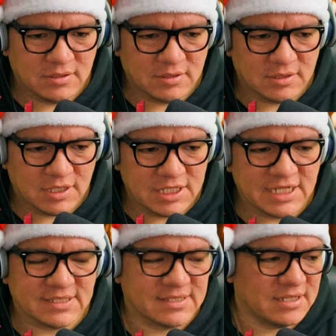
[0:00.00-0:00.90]

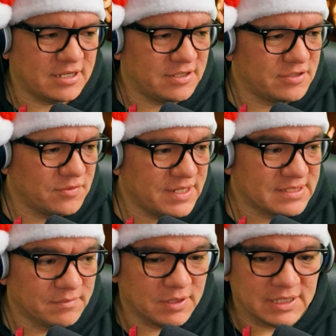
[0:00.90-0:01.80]
Unnecessary, dude. You're
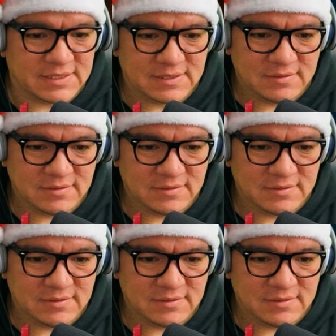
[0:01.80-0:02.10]
wasting bullets.